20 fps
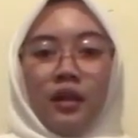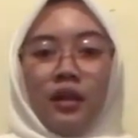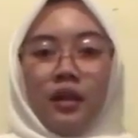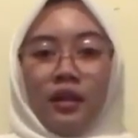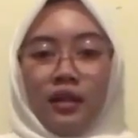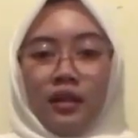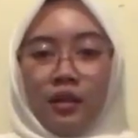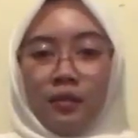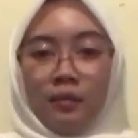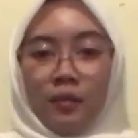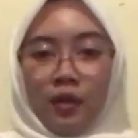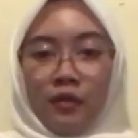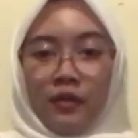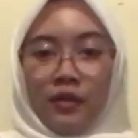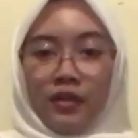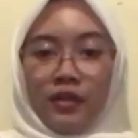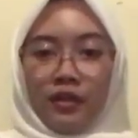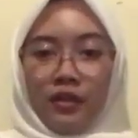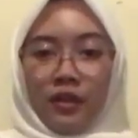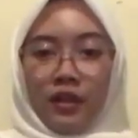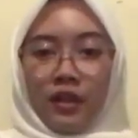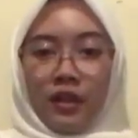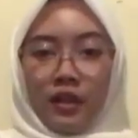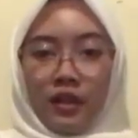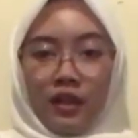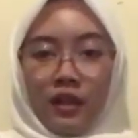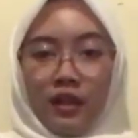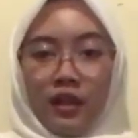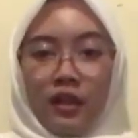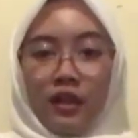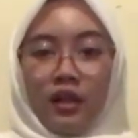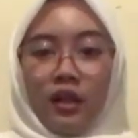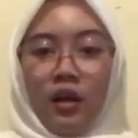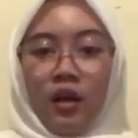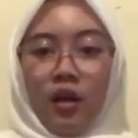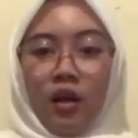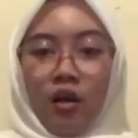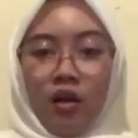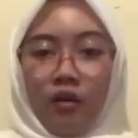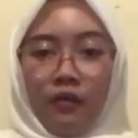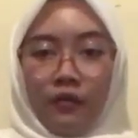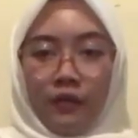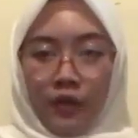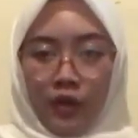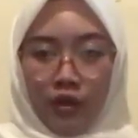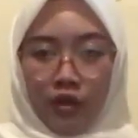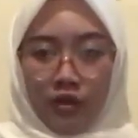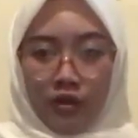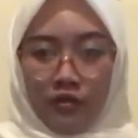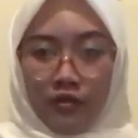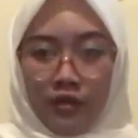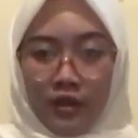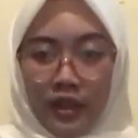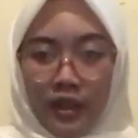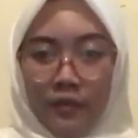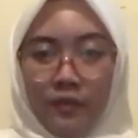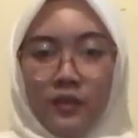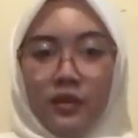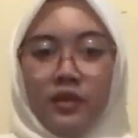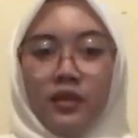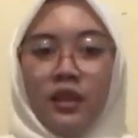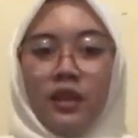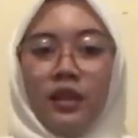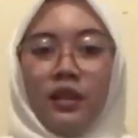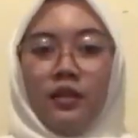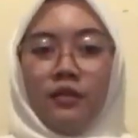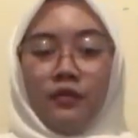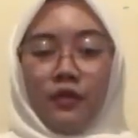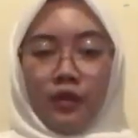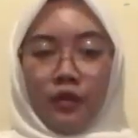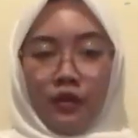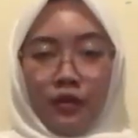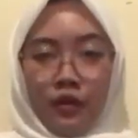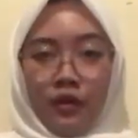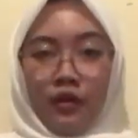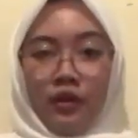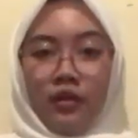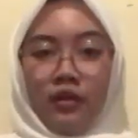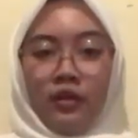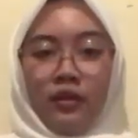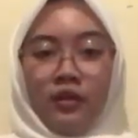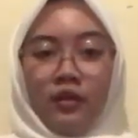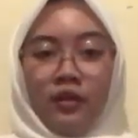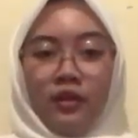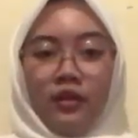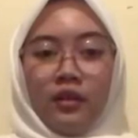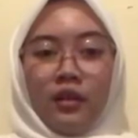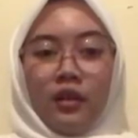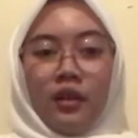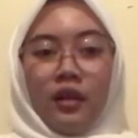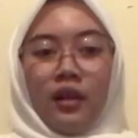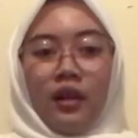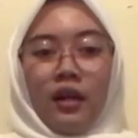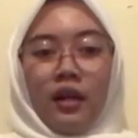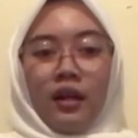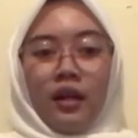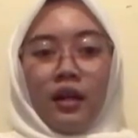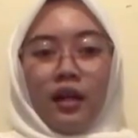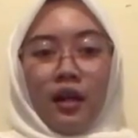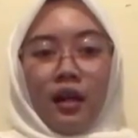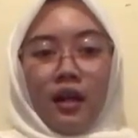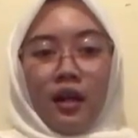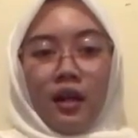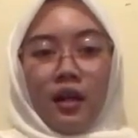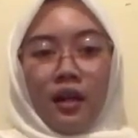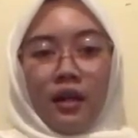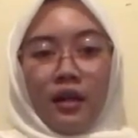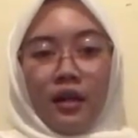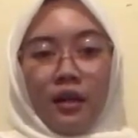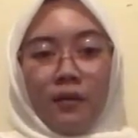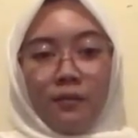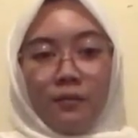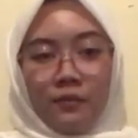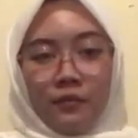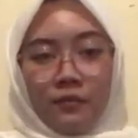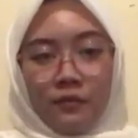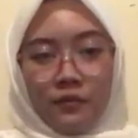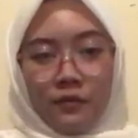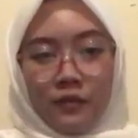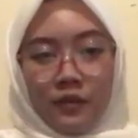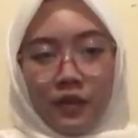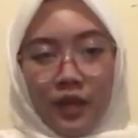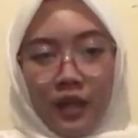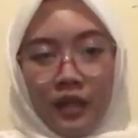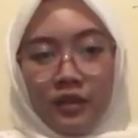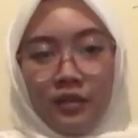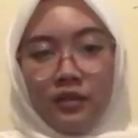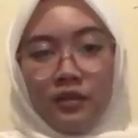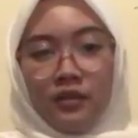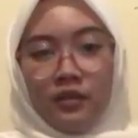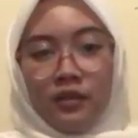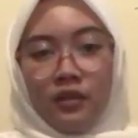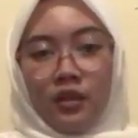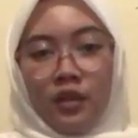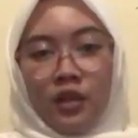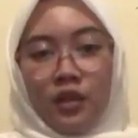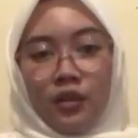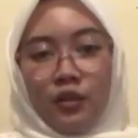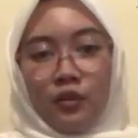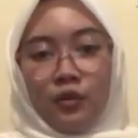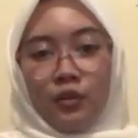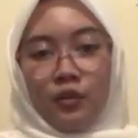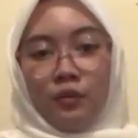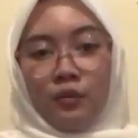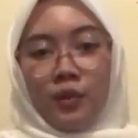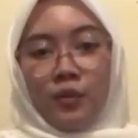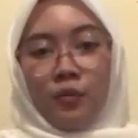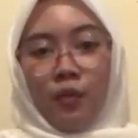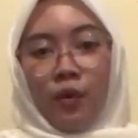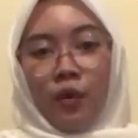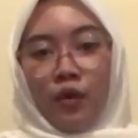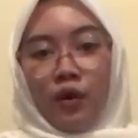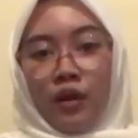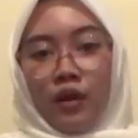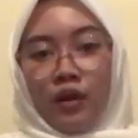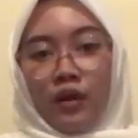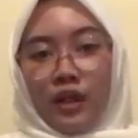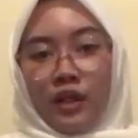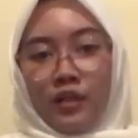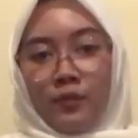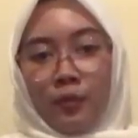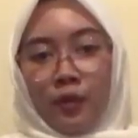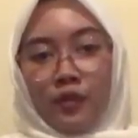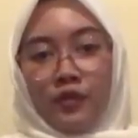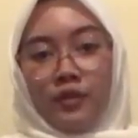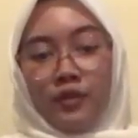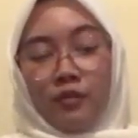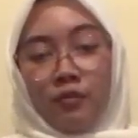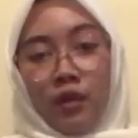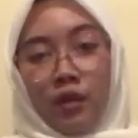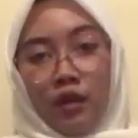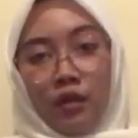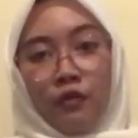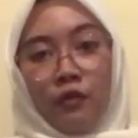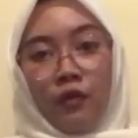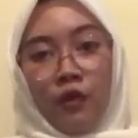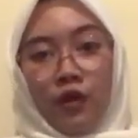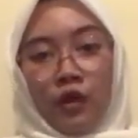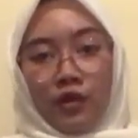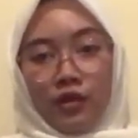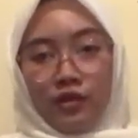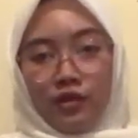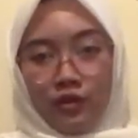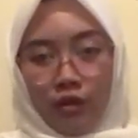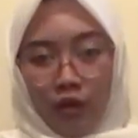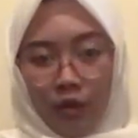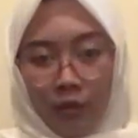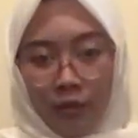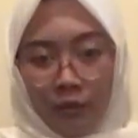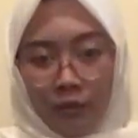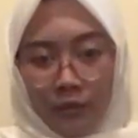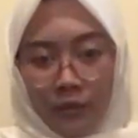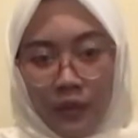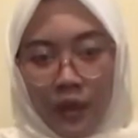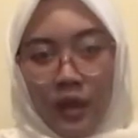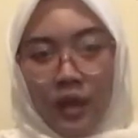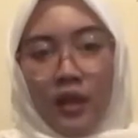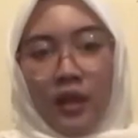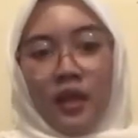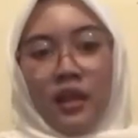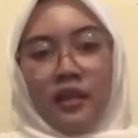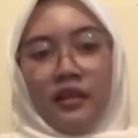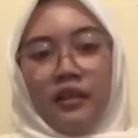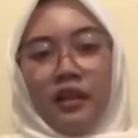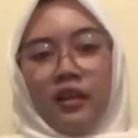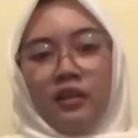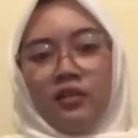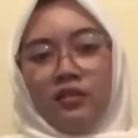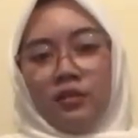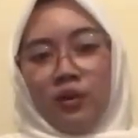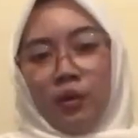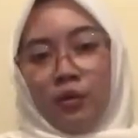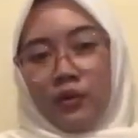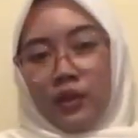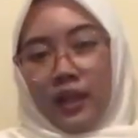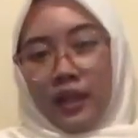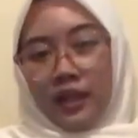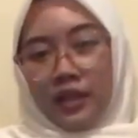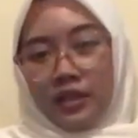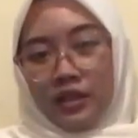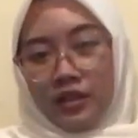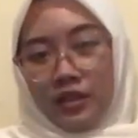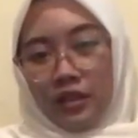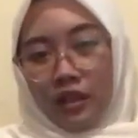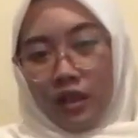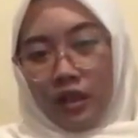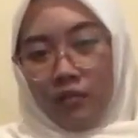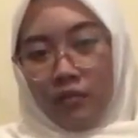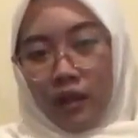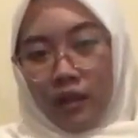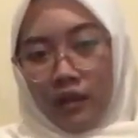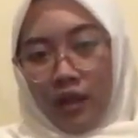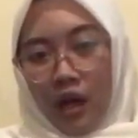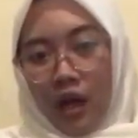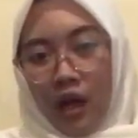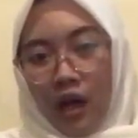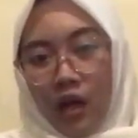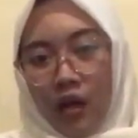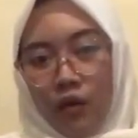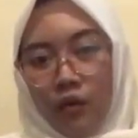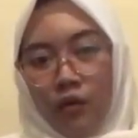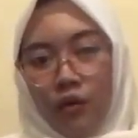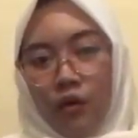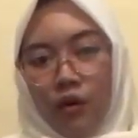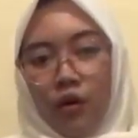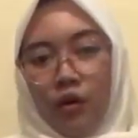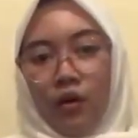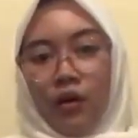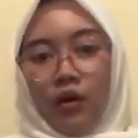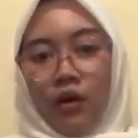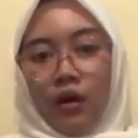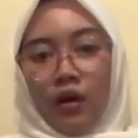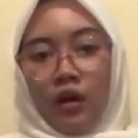the professional of your dreams in the future. I am trained to be more responsible for a job, gain knowledge about how or